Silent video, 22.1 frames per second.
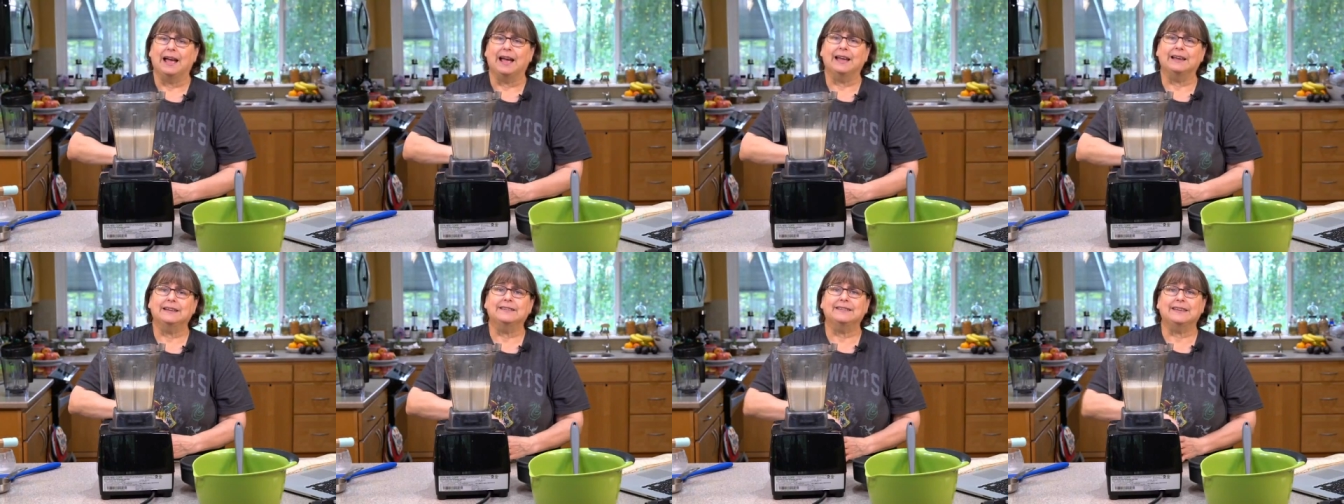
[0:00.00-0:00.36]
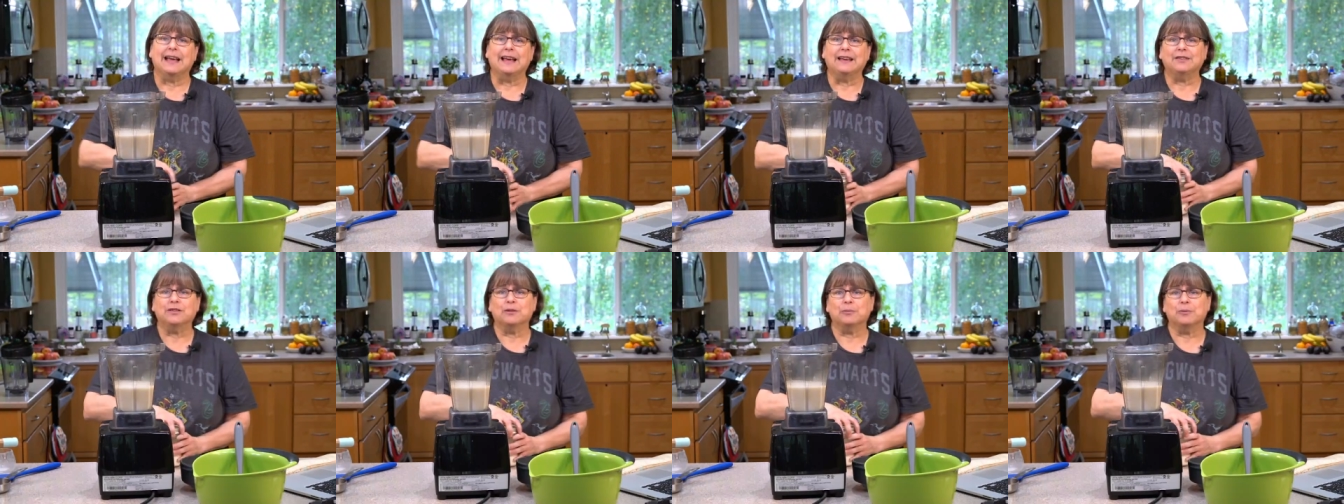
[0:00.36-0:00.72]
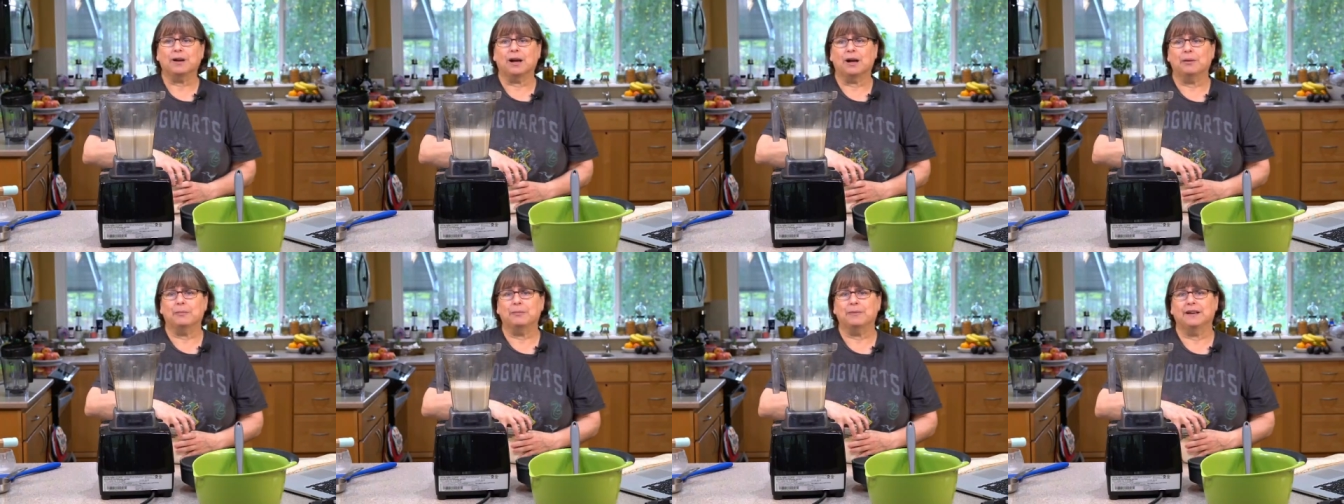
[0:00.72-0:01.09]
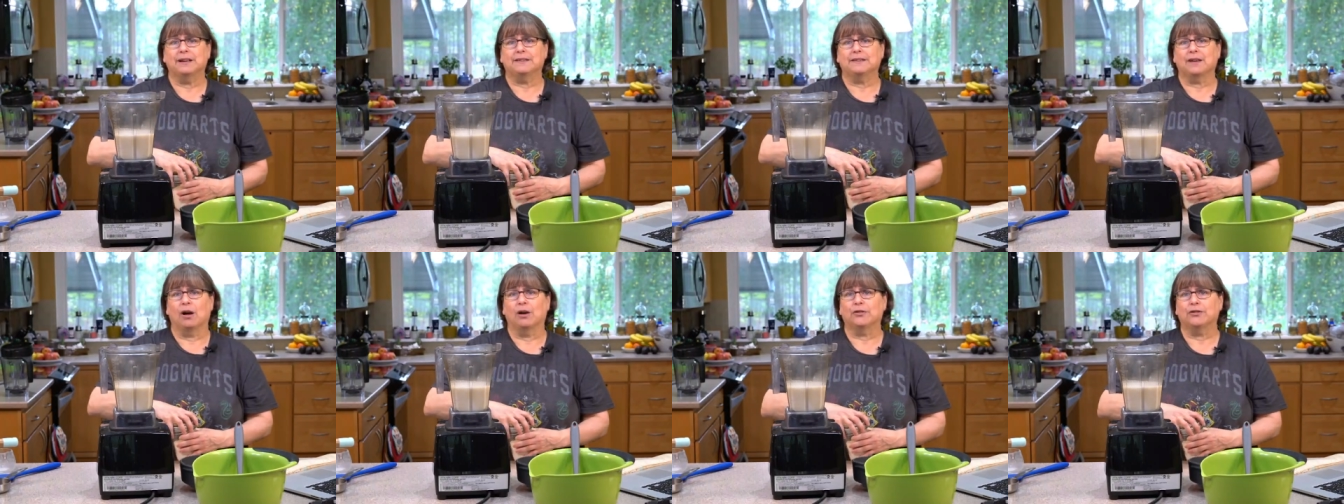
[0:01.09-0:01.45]
And xanthan gum
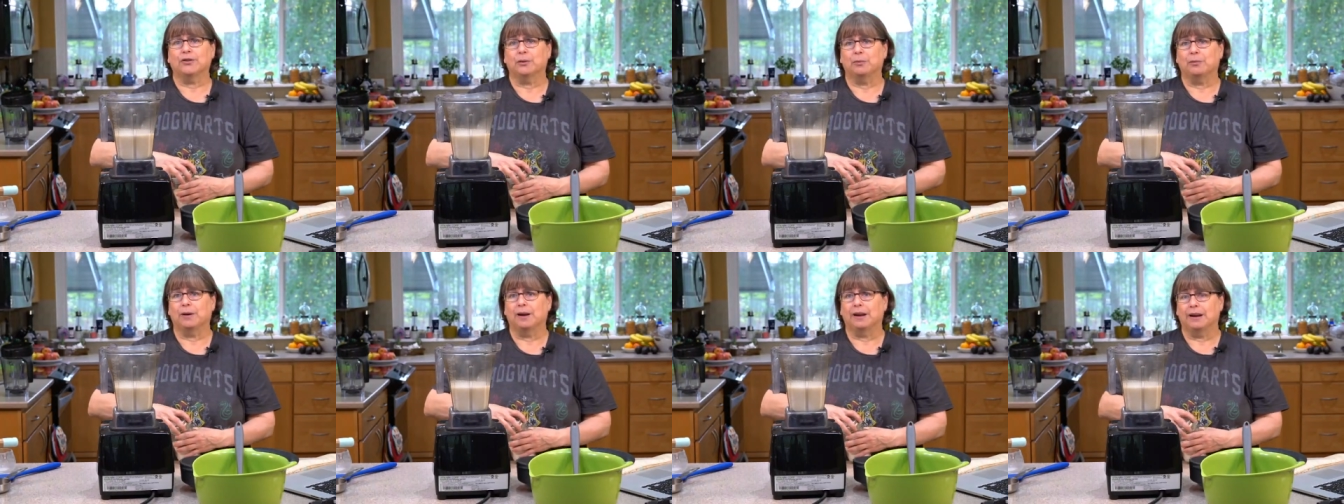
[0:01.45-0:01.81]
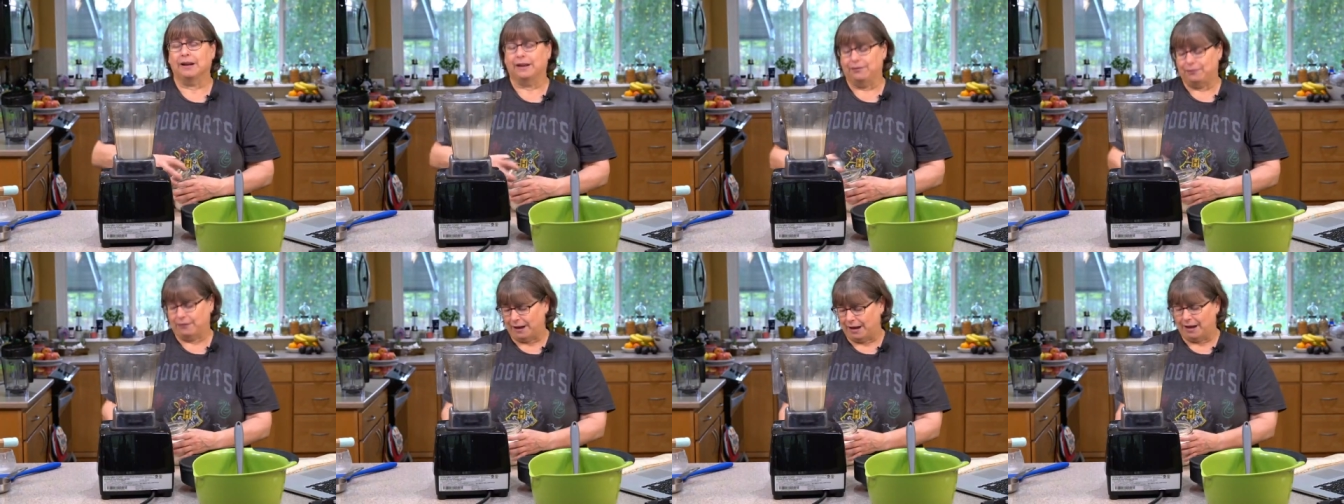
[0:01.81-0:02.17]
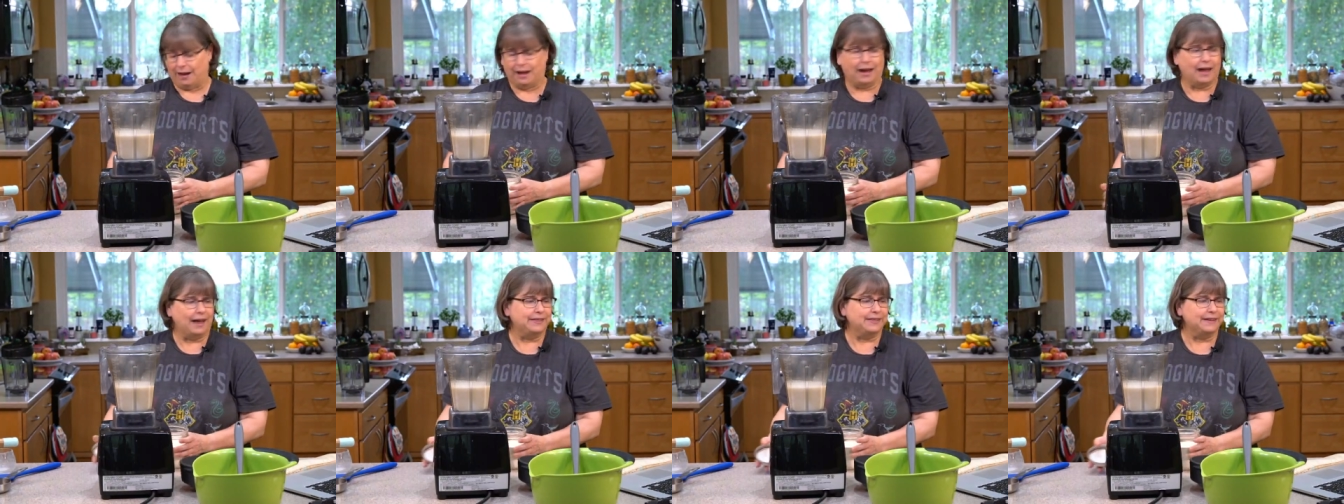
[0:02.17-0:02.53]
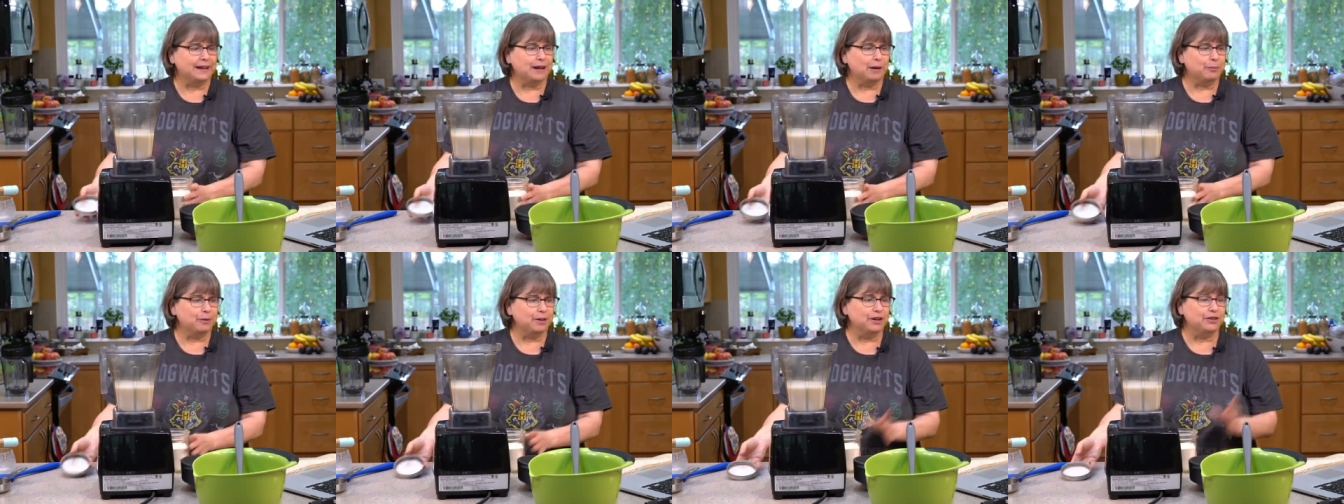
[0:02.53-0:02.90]
is also one, if I
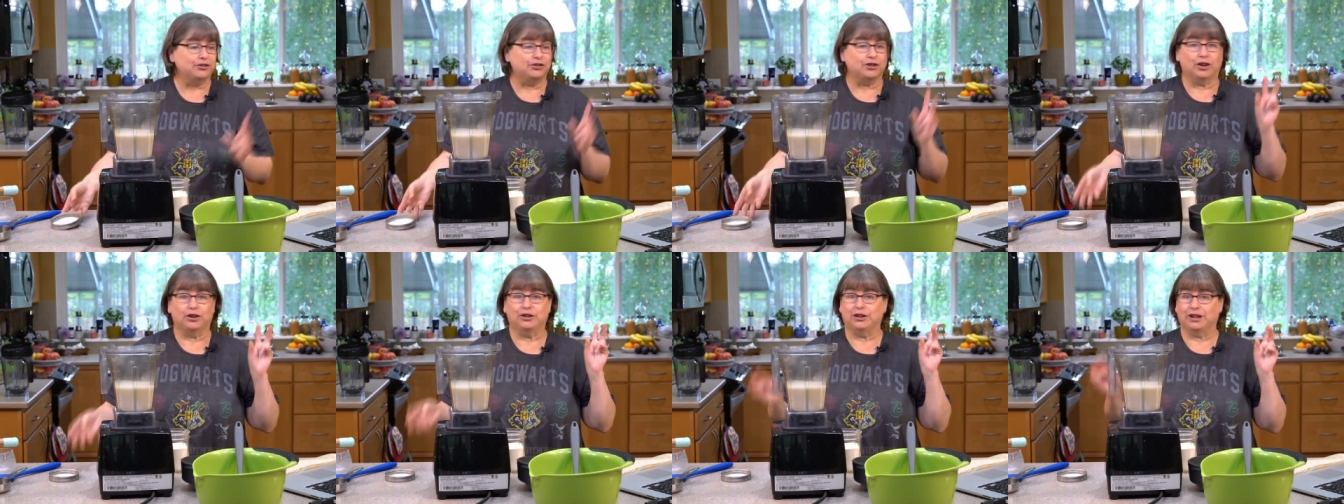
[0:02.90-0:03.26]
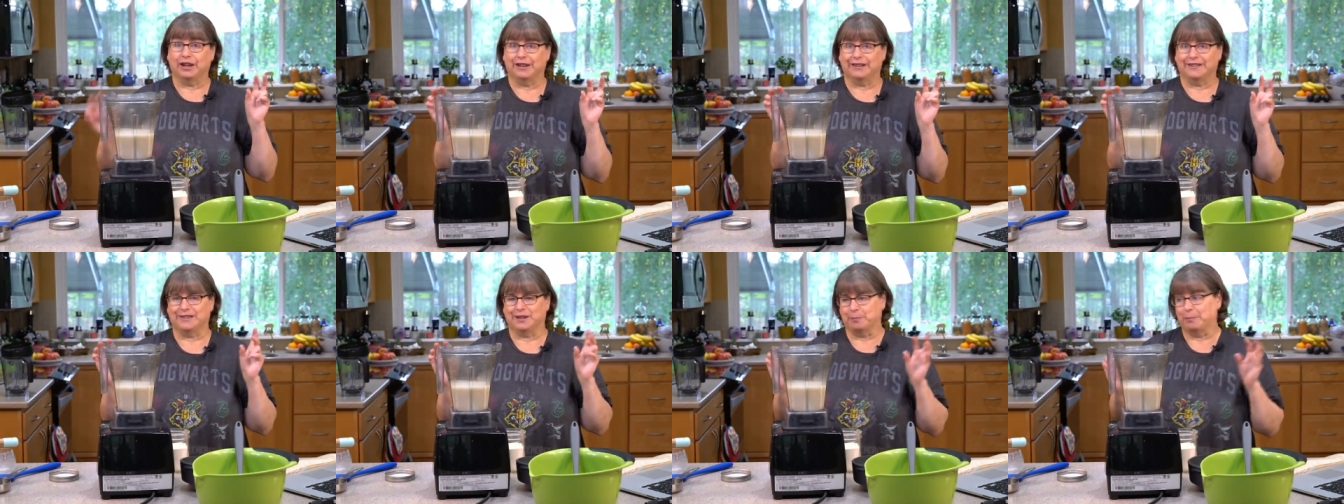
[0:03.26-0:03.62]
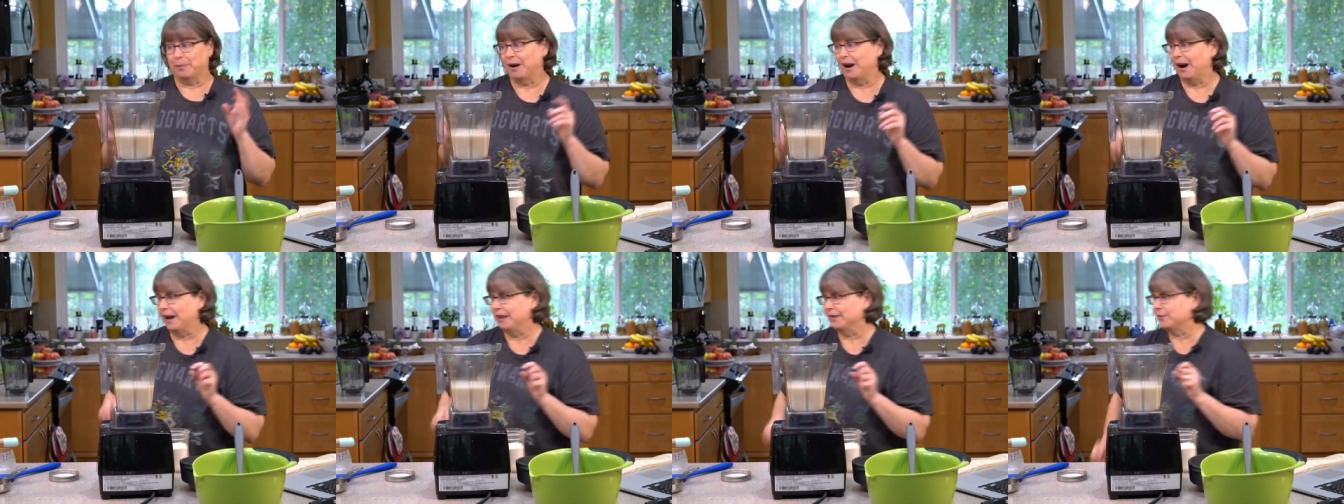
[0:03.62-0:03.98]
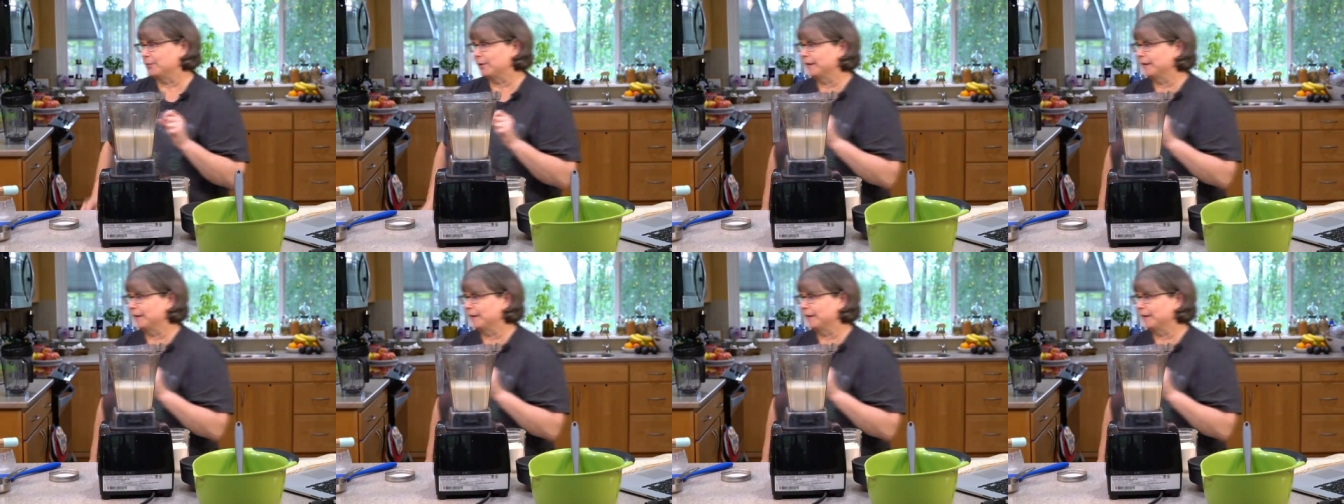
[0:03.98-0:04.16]
think I'm going to show you a surprise